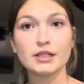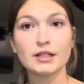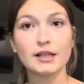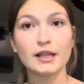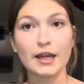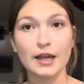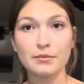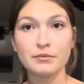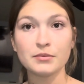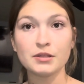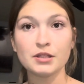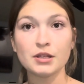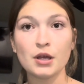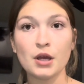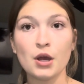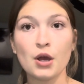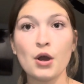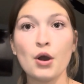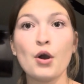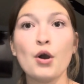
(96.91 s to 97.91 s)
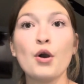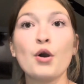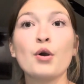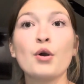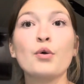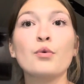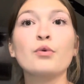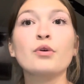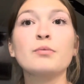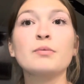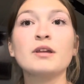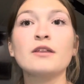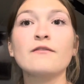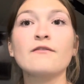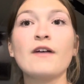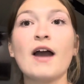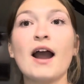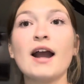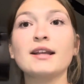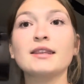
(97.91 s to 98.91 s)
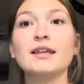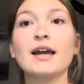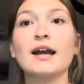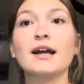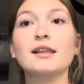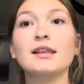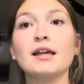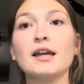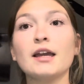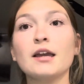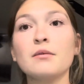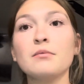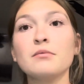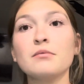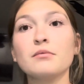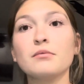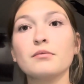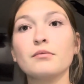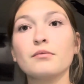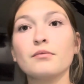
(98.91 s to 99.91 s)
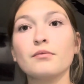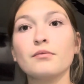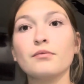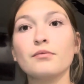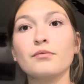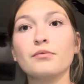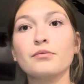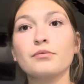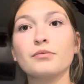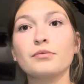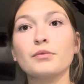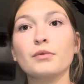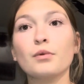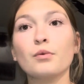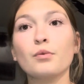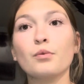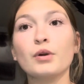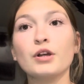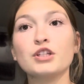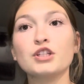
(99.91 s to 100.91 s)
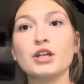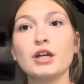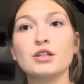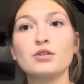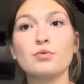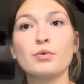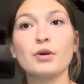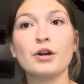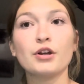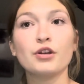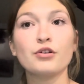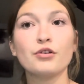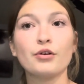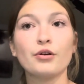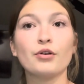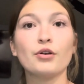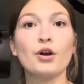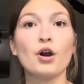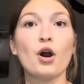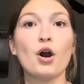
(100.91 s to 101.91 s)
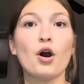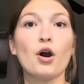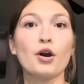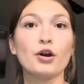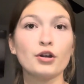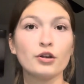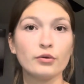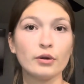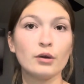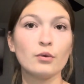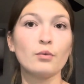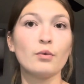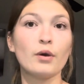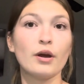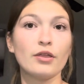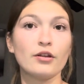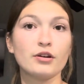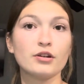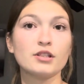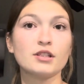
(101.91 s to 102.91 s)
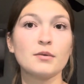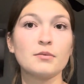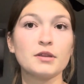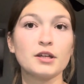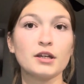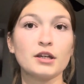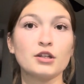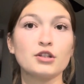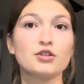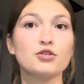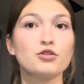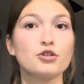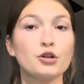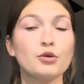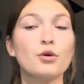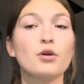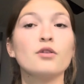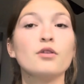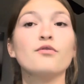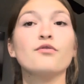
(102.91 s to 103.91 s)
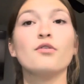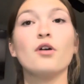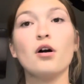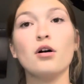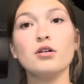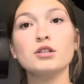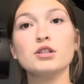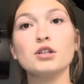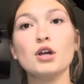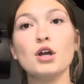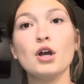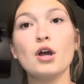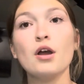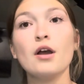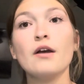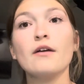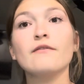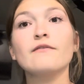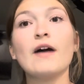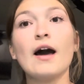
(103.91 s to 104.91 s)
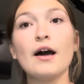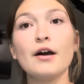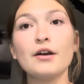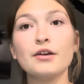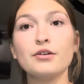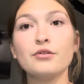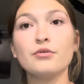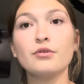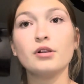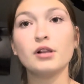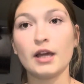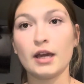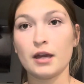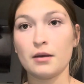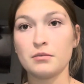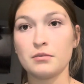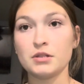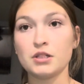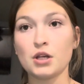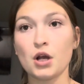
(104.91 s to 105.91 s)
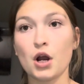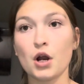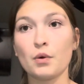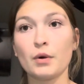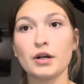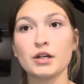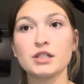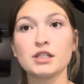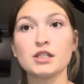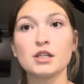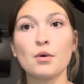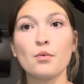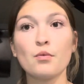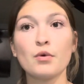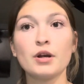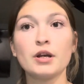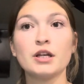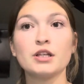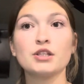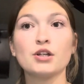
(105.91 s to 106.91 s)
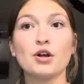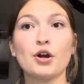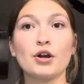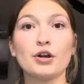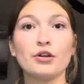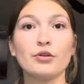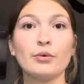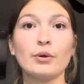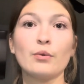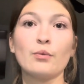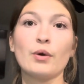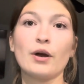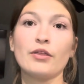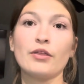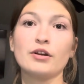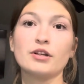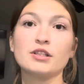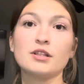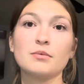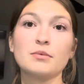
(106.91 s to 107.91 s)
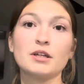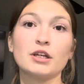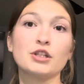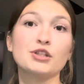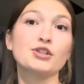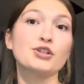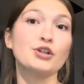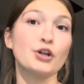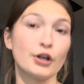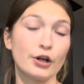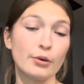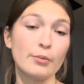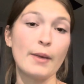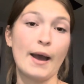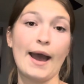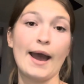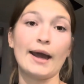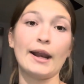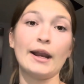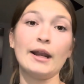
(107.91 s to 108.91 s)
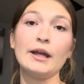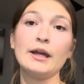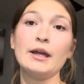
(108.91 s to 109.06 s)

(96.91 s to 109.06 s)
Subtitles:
Claims would be the fact that claim, which is where you're arguing whether something is true or false. Value claims are where someone is arguing whether something is good or bad.